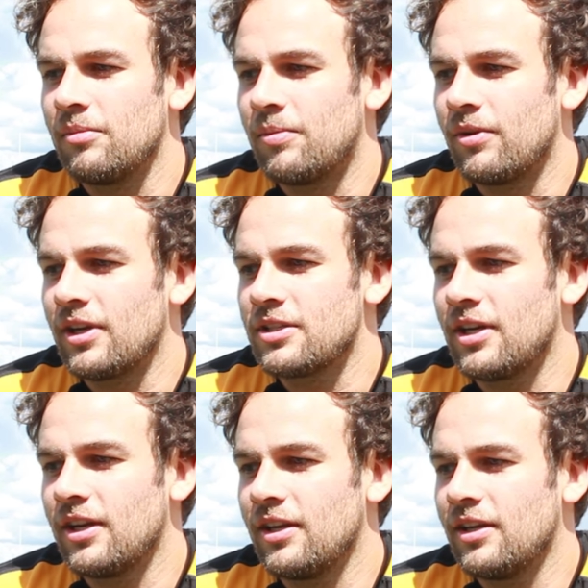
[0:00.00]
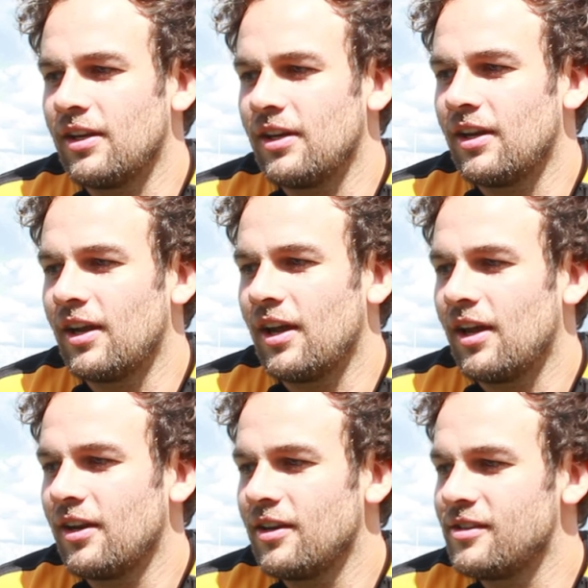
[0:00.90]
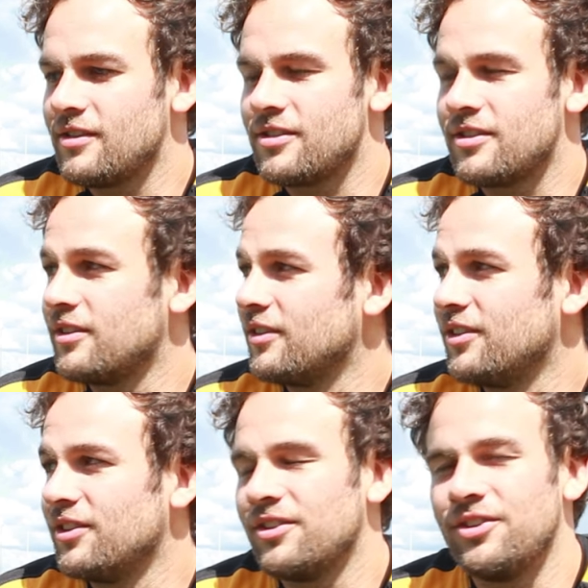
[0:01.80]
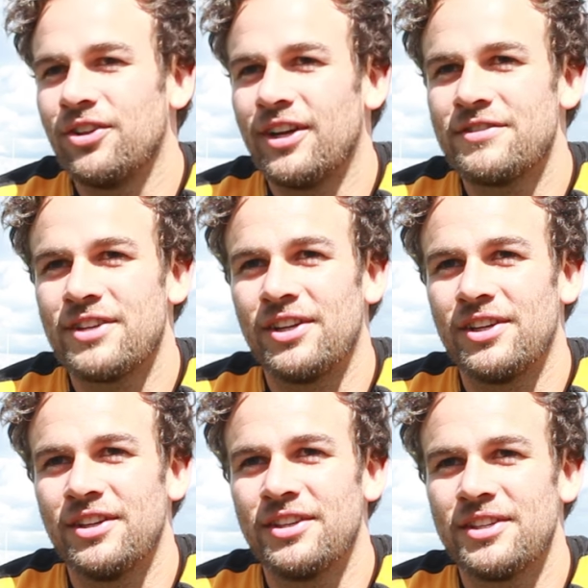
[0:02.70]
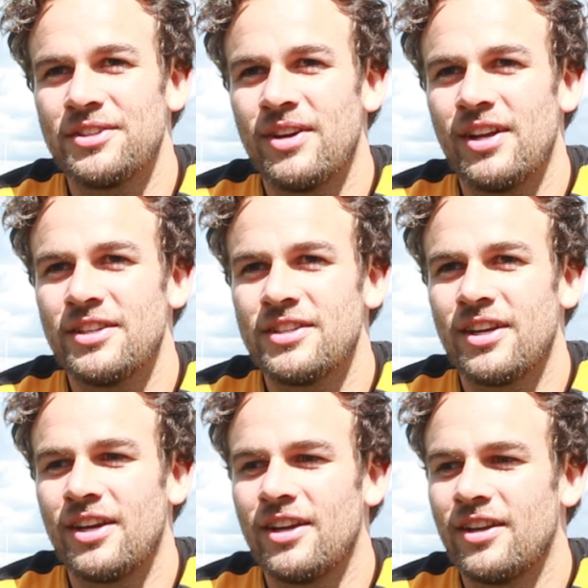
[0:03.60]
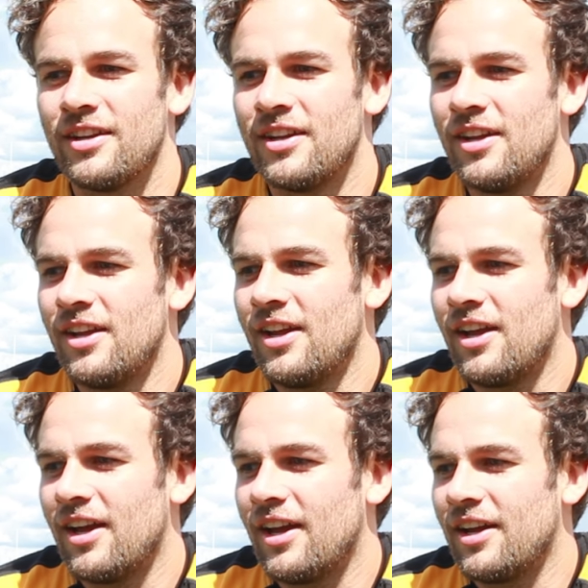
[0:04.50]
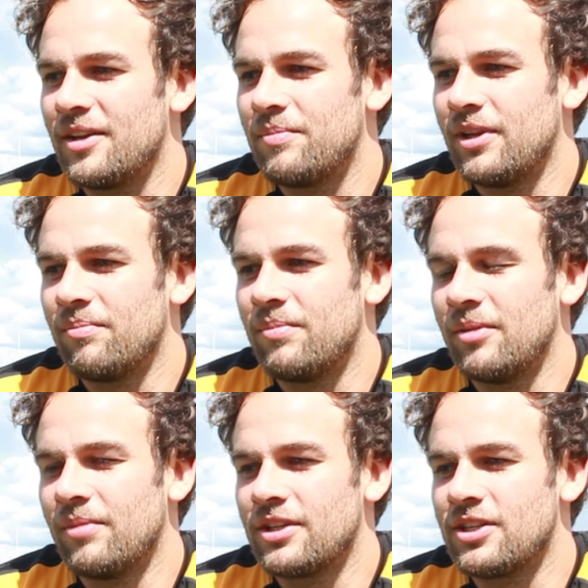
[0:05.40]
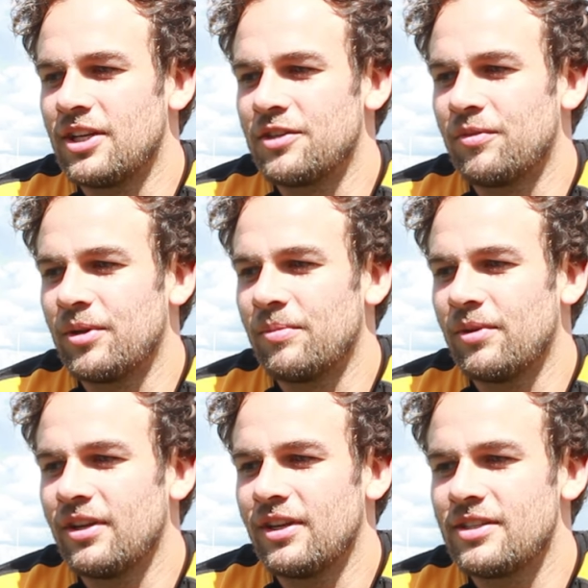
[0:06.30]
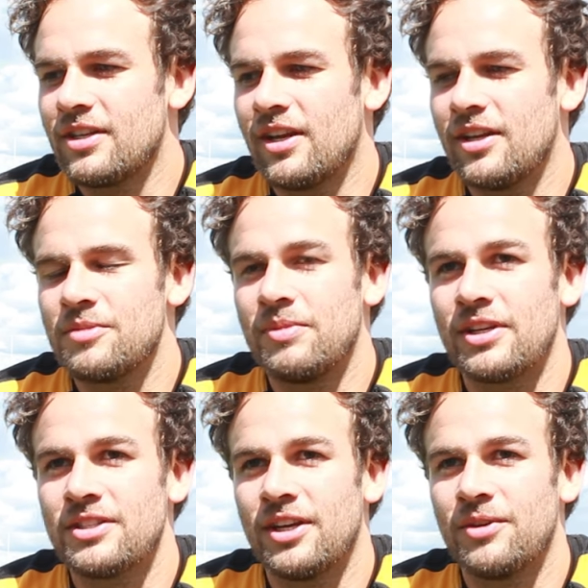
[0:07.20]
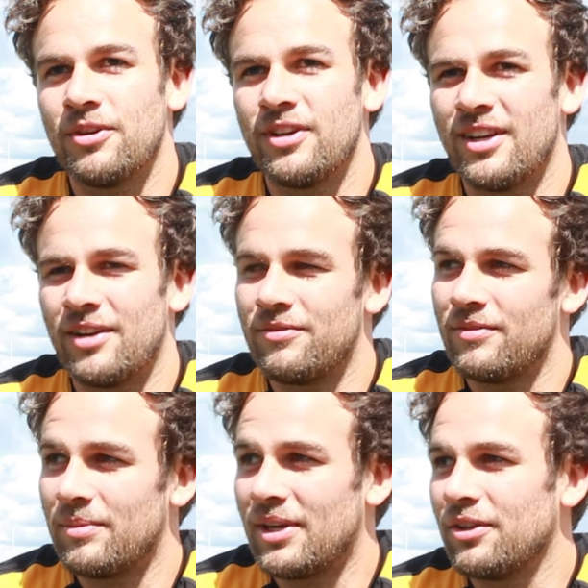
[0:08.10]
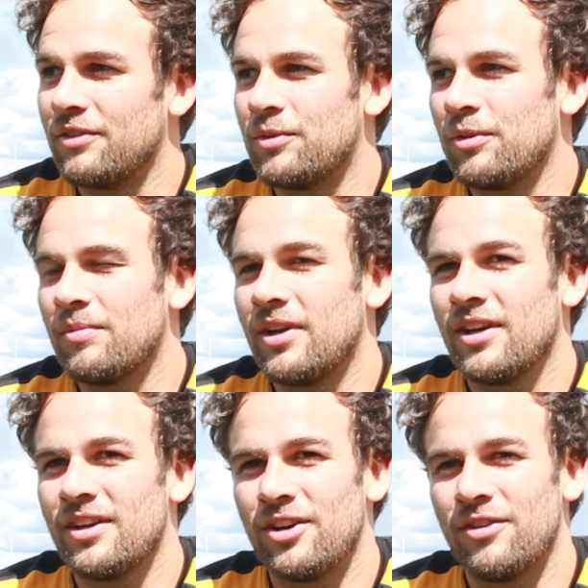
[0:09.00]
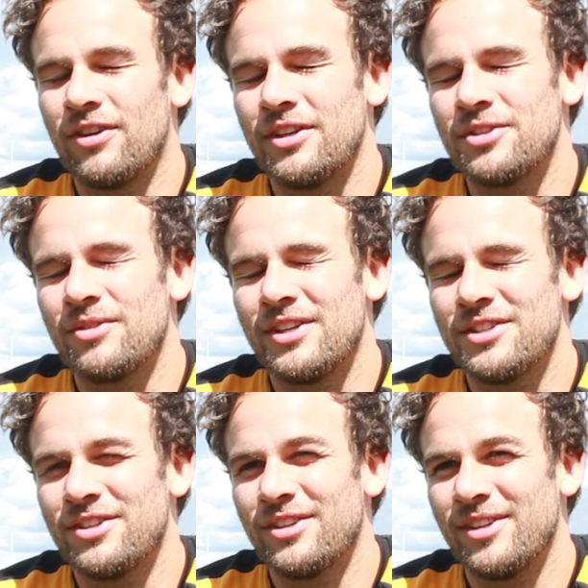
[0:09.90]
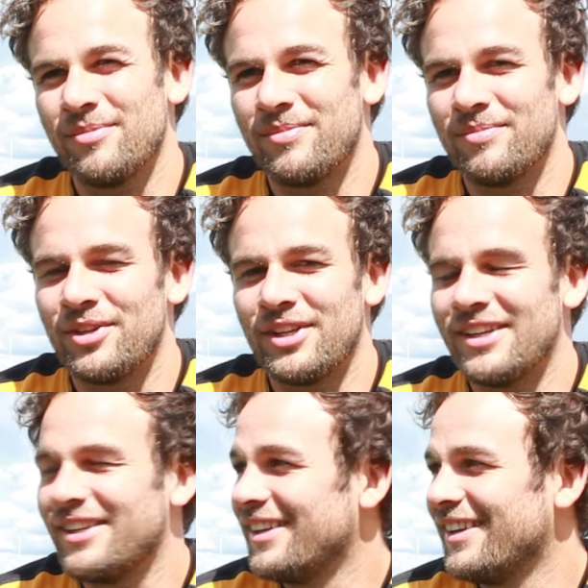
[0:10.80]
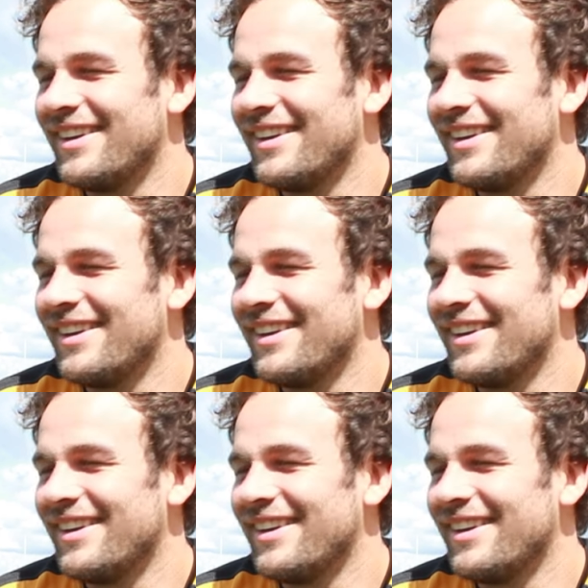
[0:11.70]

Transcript: pretty exciting. And just new lifestyle in London as well. It's been a big change for me, but it's been an exciting one. And I'm now living with my girlfriend as well, so I'll put that in.